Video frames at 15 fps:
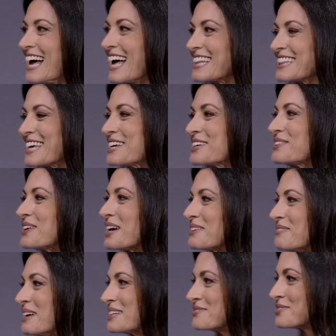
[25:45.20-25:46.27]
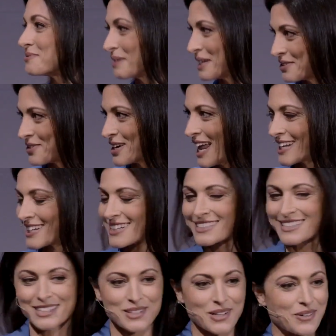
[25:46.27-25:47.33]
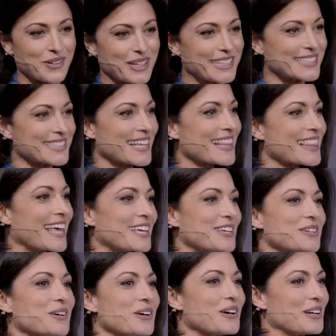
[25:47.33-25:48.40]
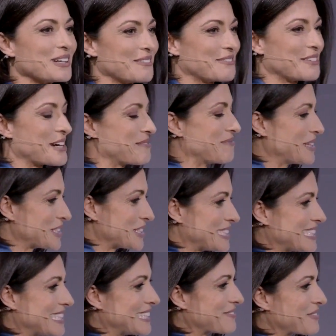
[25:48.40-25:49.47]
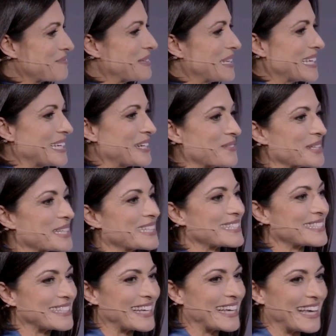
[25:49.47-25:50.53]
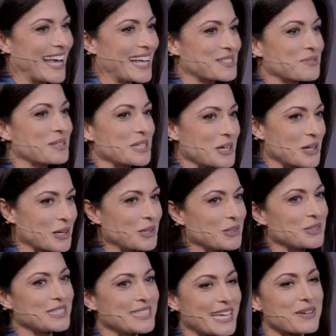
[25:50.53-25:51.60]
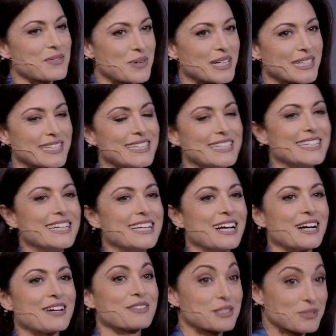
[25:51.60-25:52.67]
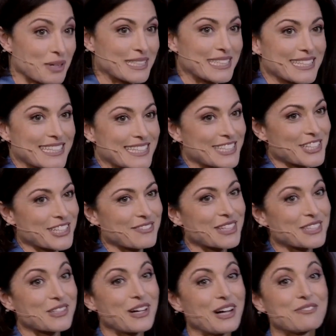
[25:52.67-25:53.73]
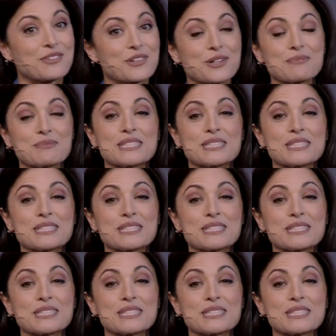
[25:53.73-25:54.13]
And thank you, Ayman, for being relentless as always. Thank you all very much indeed for being here with us today as we conclude day one of the 20th edition of the Doha Forum.